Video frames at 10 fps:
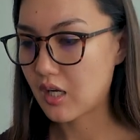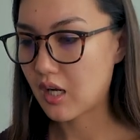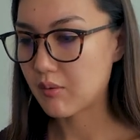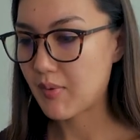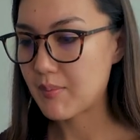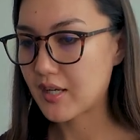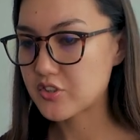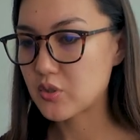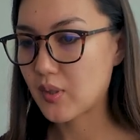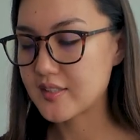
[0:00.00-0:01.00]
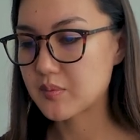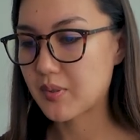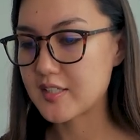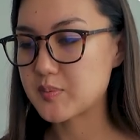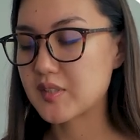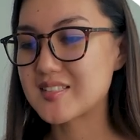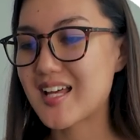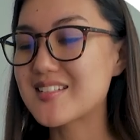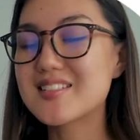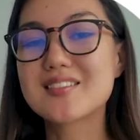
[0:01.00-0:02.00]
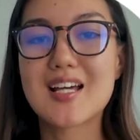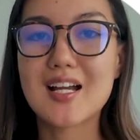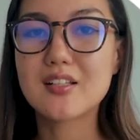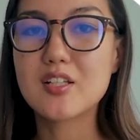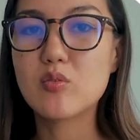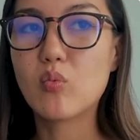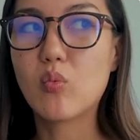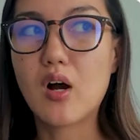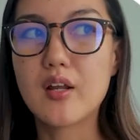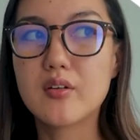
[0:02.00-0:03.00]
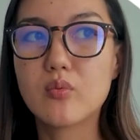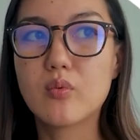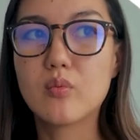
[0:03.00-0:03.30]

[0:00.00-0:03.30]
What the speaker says: I'm actually quite surprised because that is exactly what